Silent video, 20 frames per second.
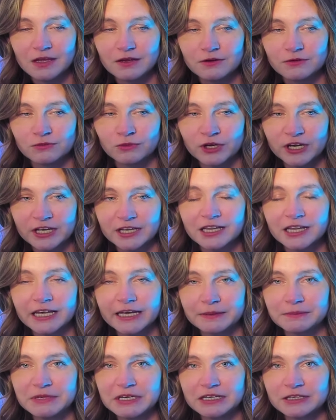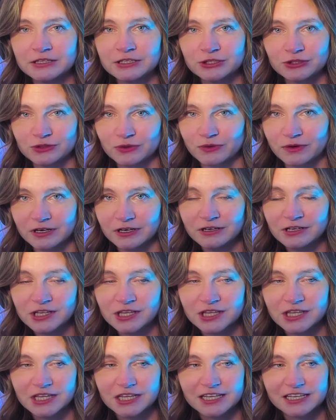reclaiming the
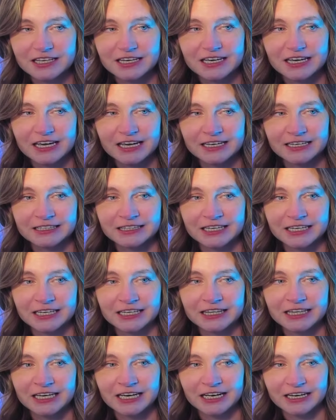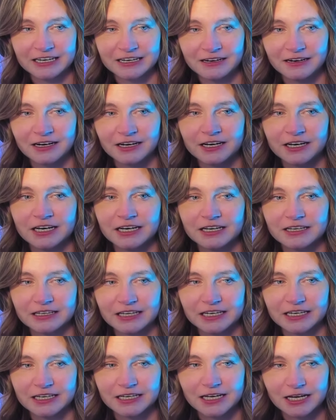North, and like the iconic,
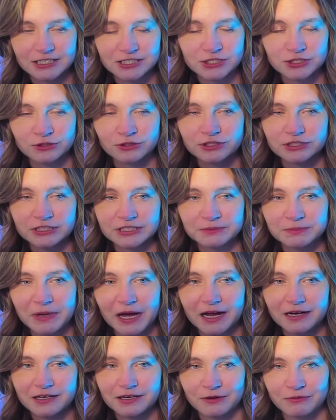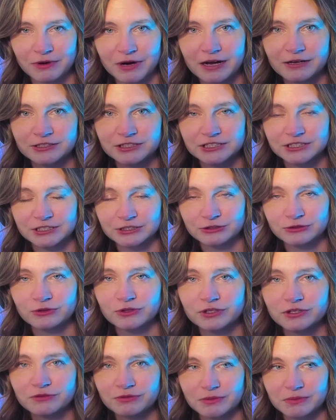like circling back around to the
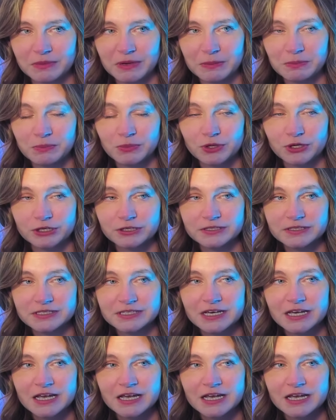North remembers.